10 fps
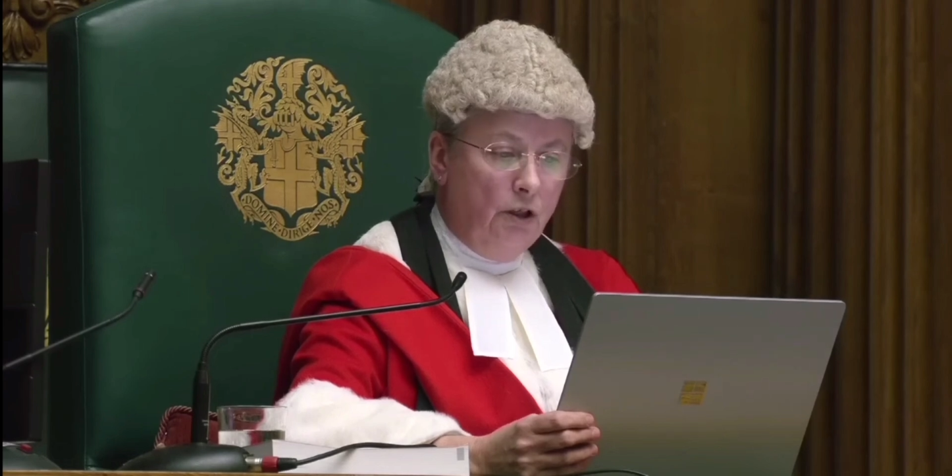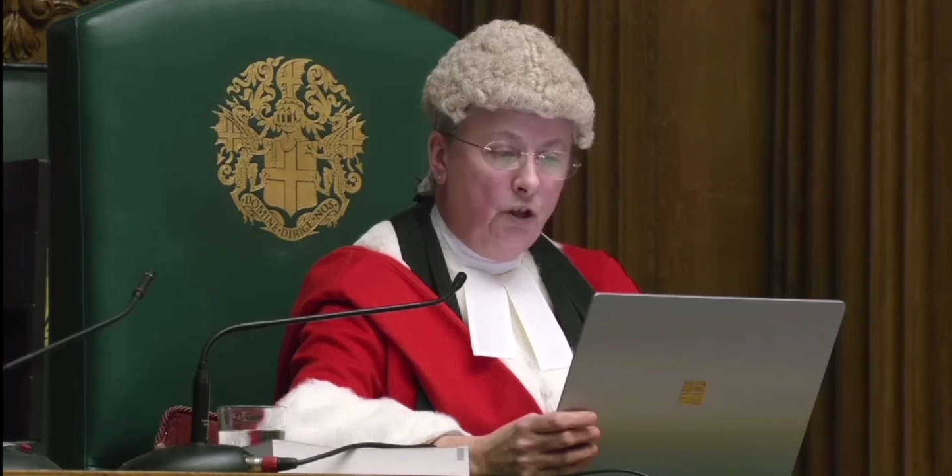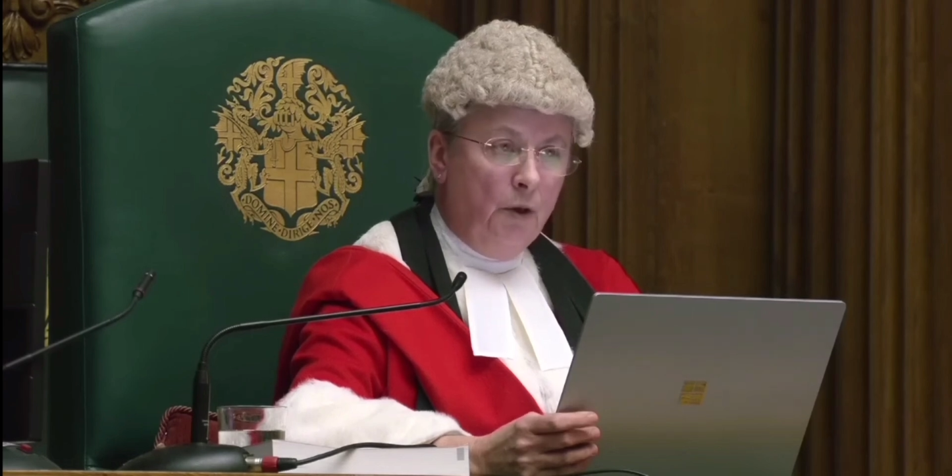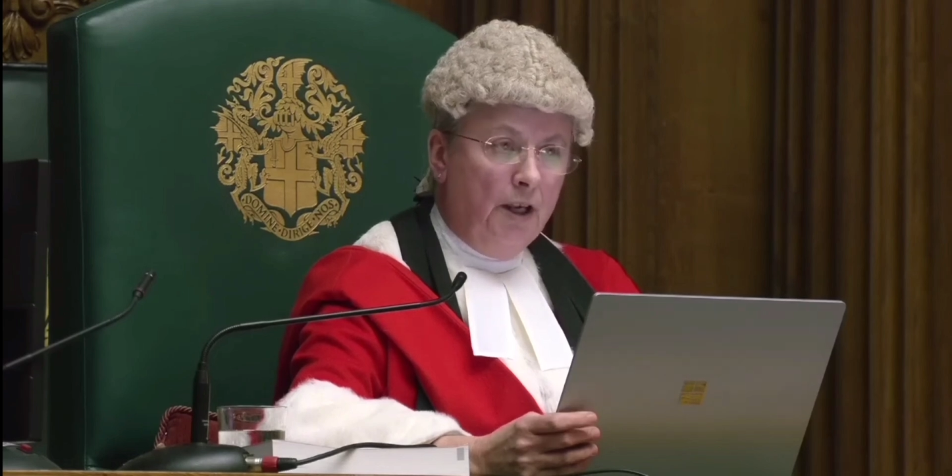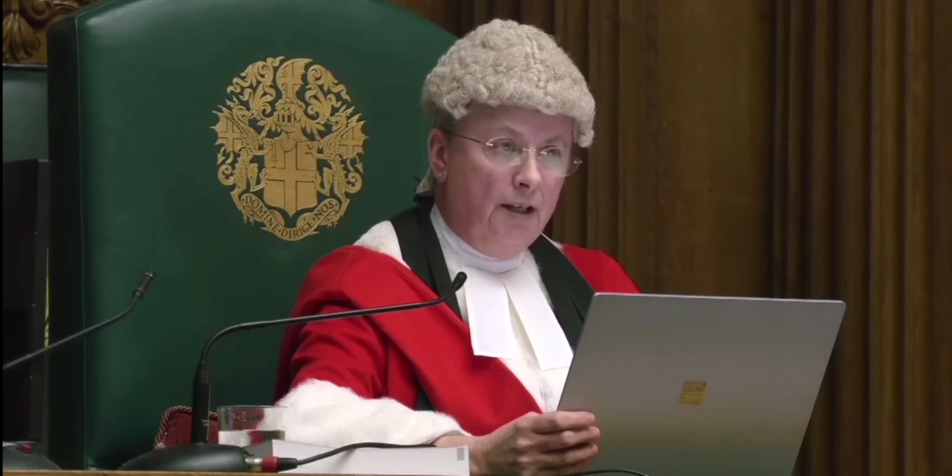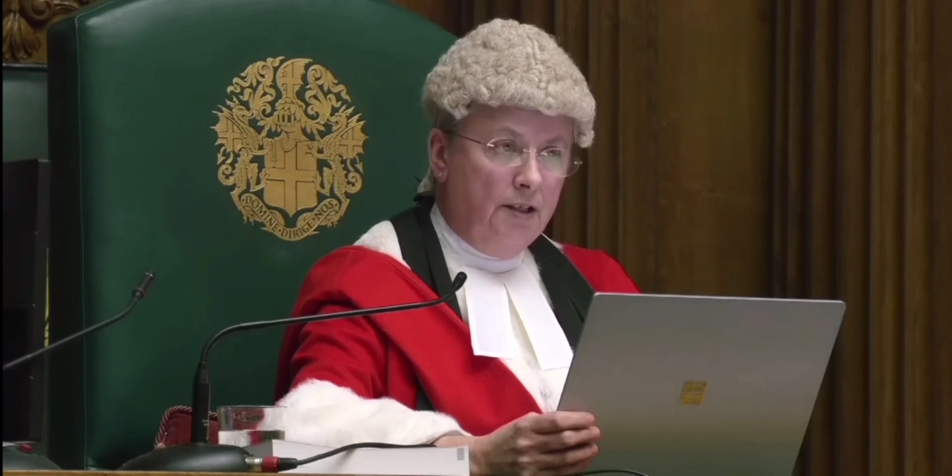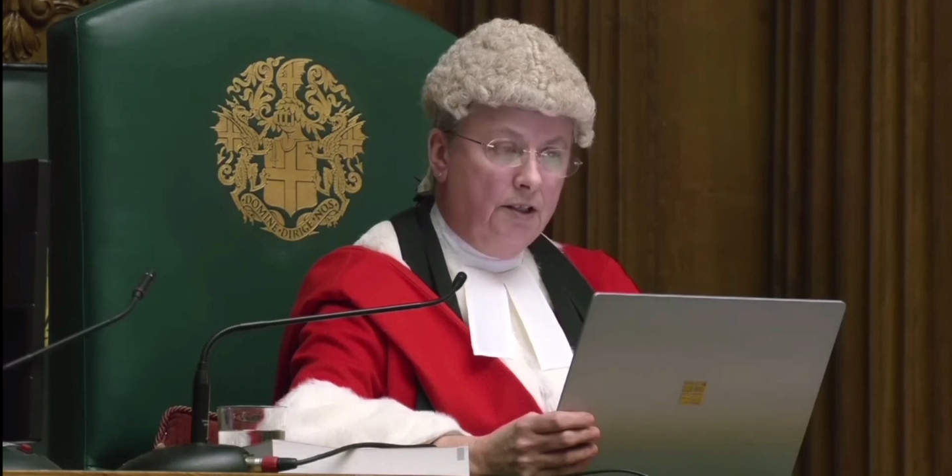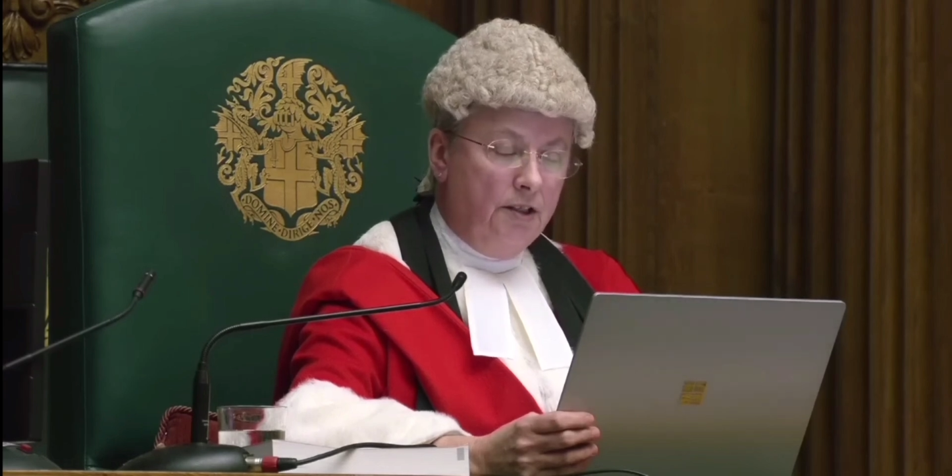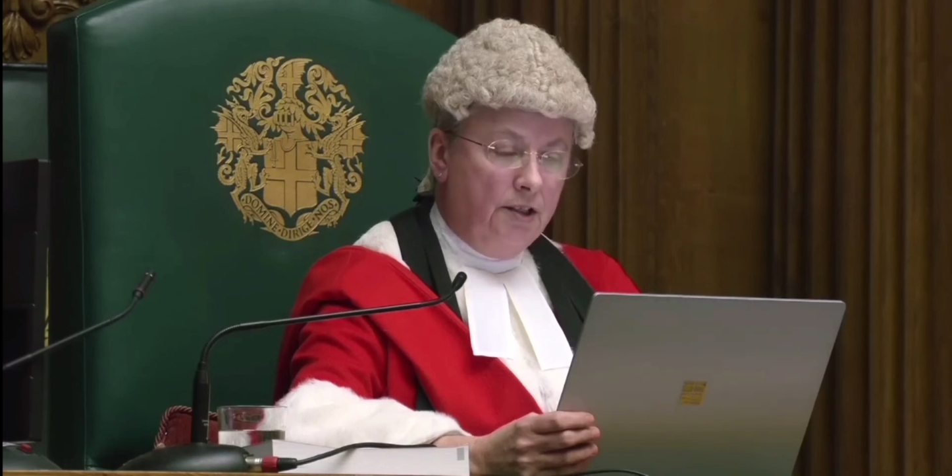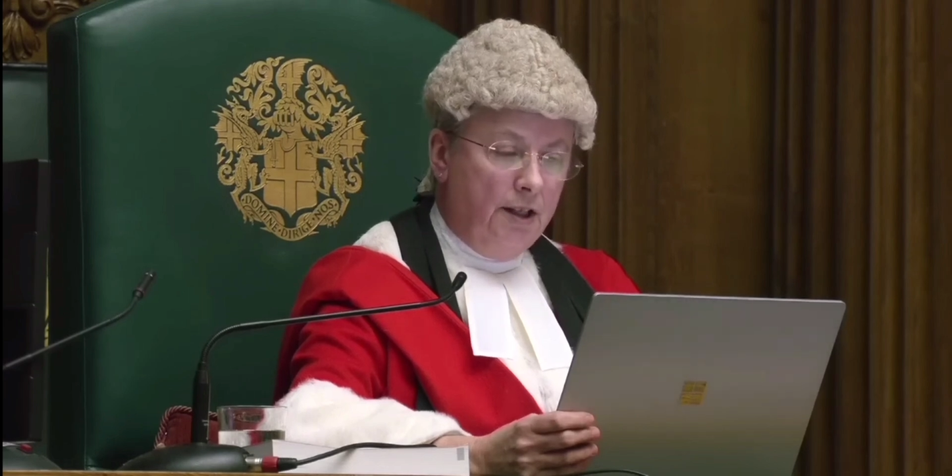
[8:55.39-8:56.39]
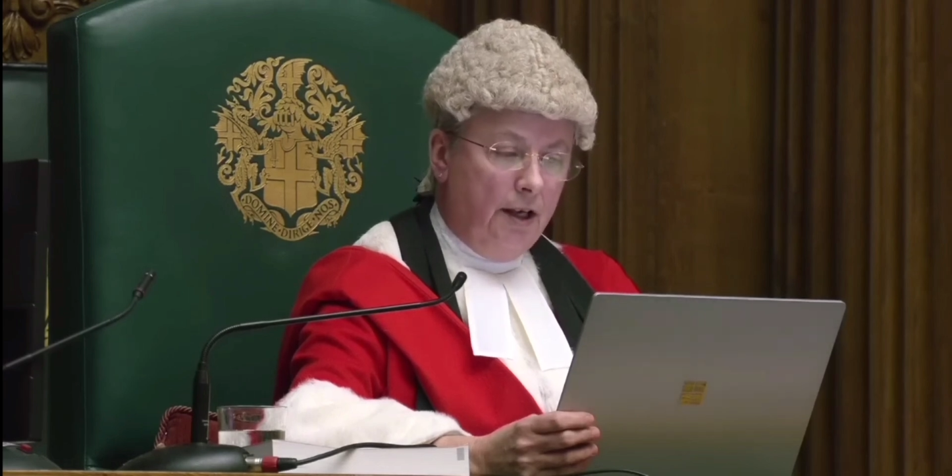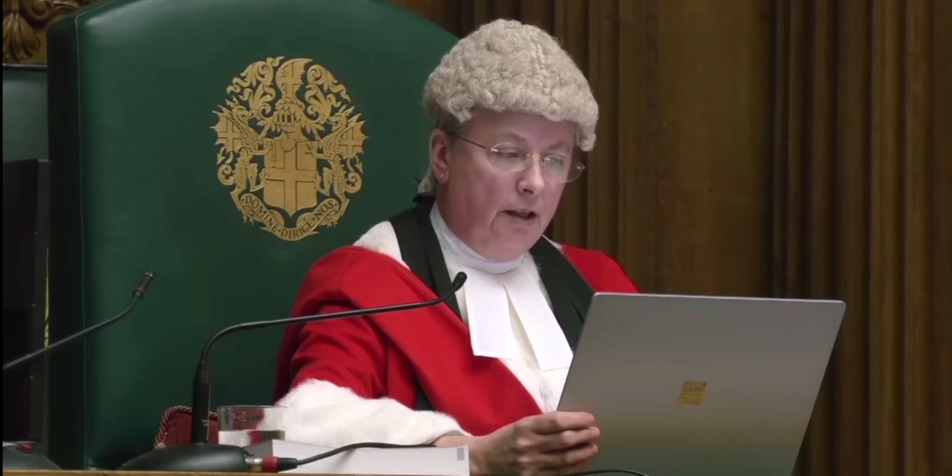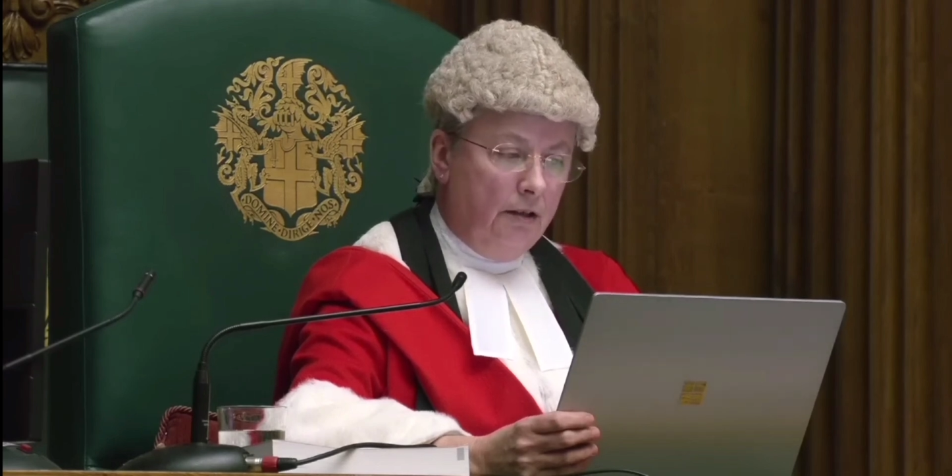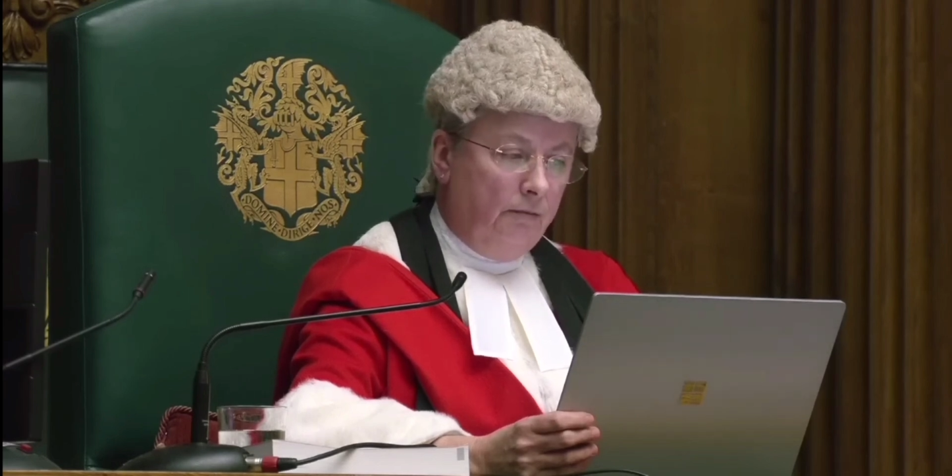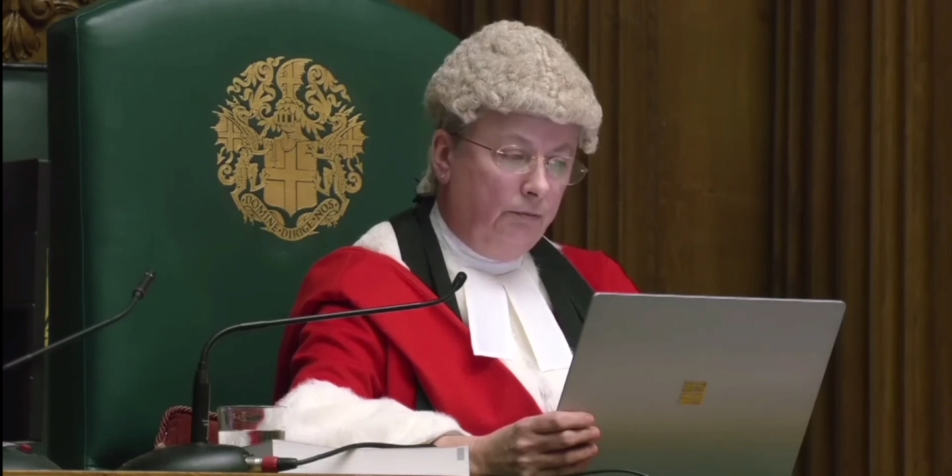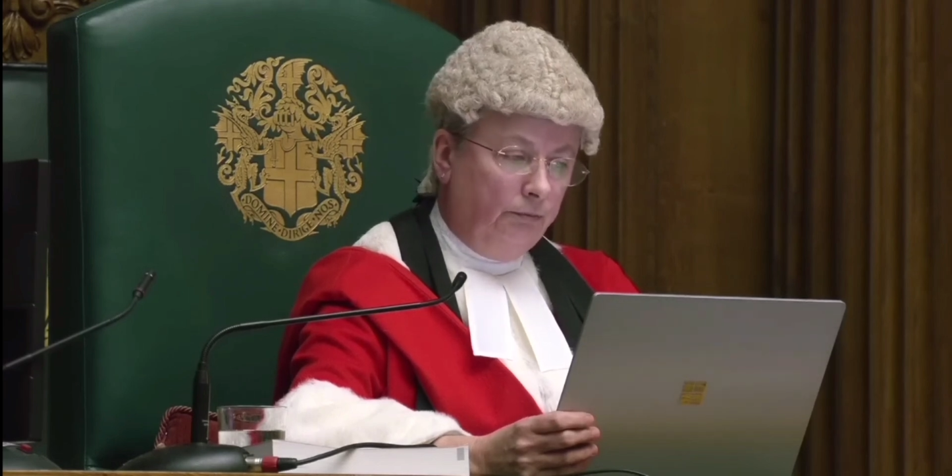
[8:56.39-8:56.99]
You were in it together.